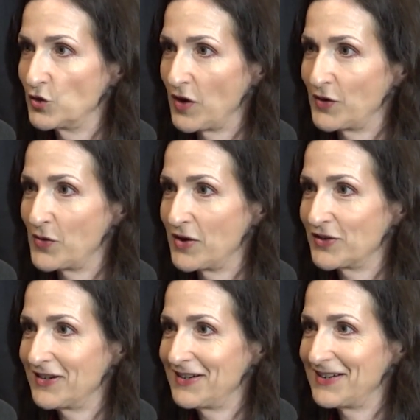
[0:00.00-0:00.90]
Drake
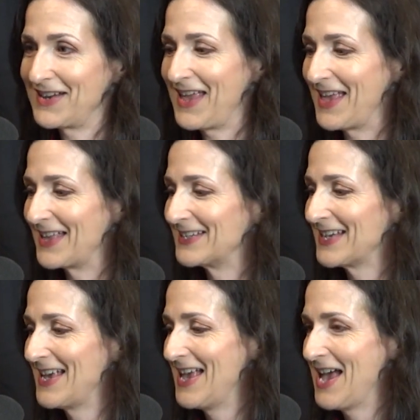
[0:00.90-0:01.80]
equation. And
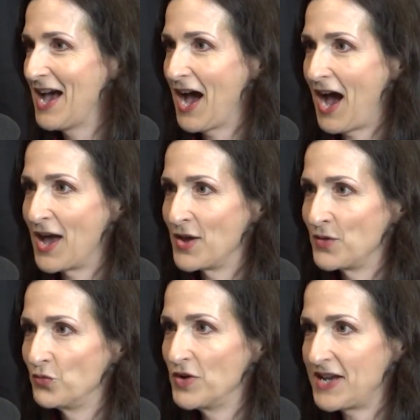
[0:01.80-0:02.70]
I
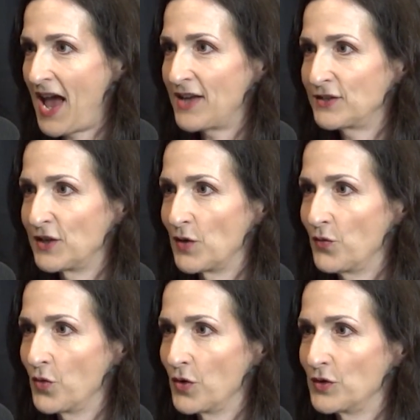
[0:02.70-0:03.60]
recast it
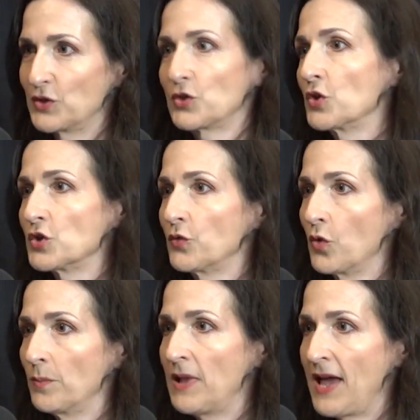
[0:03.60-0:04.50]
for the search
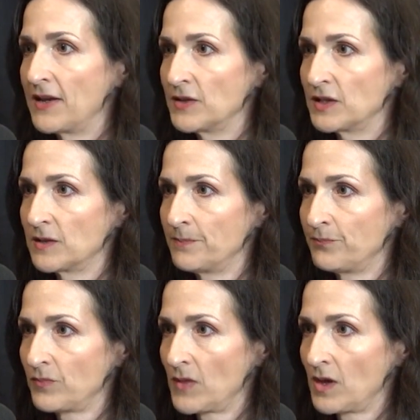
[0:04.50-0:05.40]
for planets
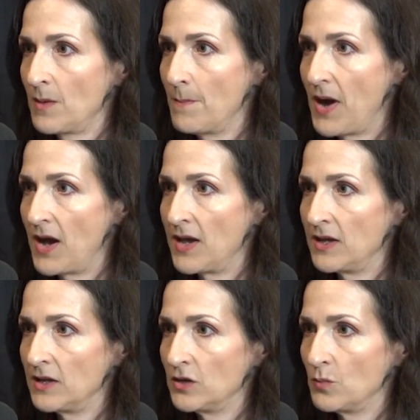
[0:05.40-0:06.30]

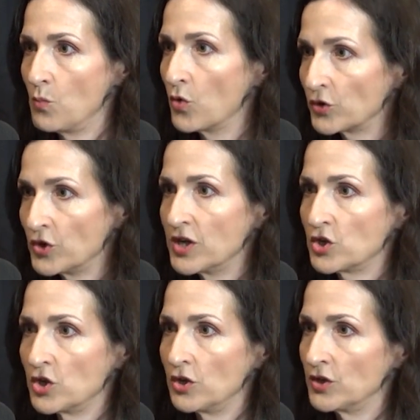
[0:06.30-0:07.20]
by more
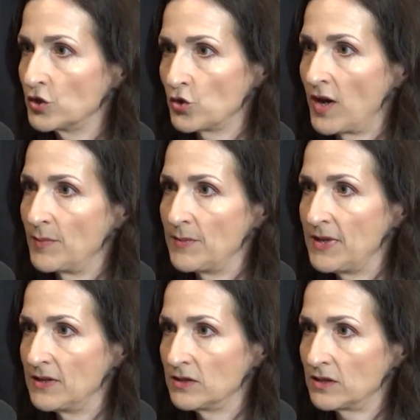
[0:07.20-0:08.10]
traditional astronomy
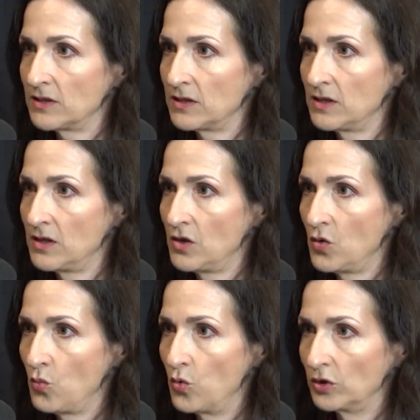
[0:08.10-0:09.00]
means.
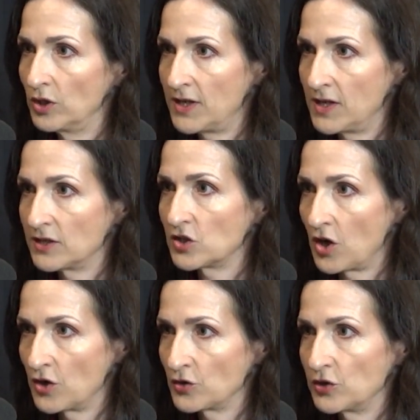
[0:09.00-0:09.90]
We're looking at
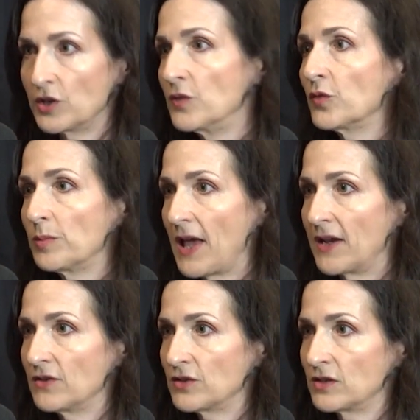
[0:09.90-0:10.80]
stars, looking for
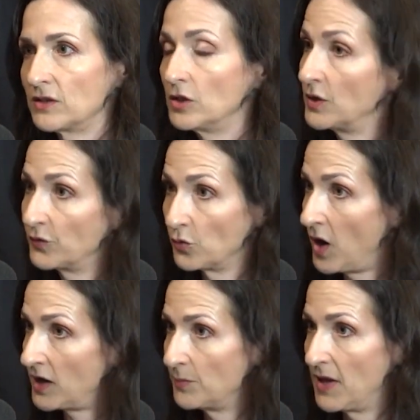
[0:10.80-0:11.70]
planets, looking for
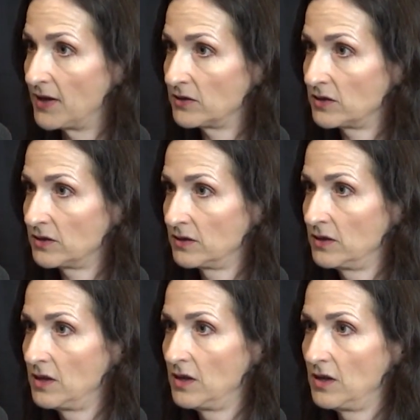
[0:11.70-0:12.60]
rocky planets,
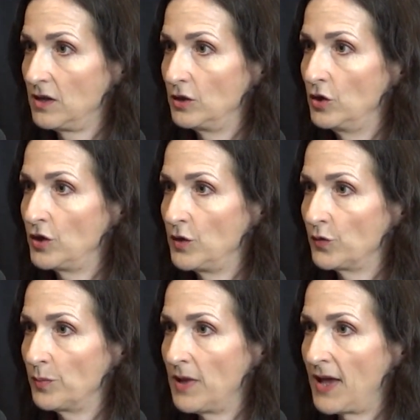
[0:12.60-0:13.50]
looking
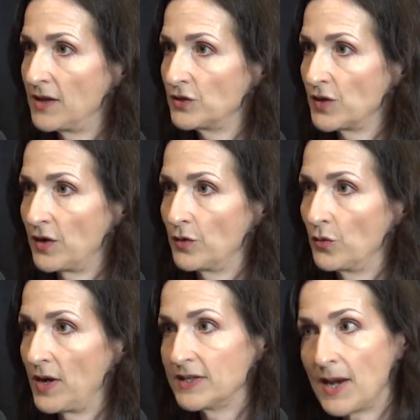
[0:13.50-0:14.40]
for planets that are the
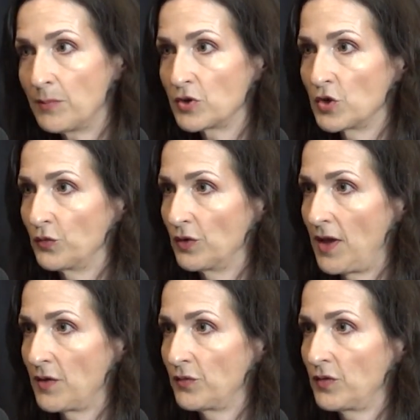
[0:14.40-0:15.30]
right temperature for
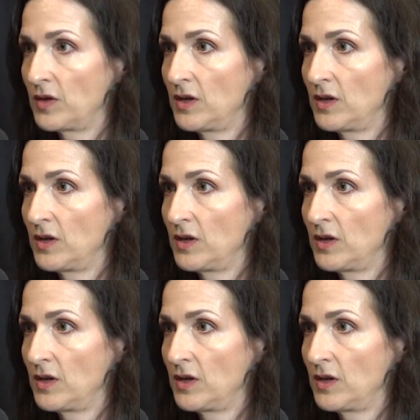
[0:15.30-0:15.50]
life,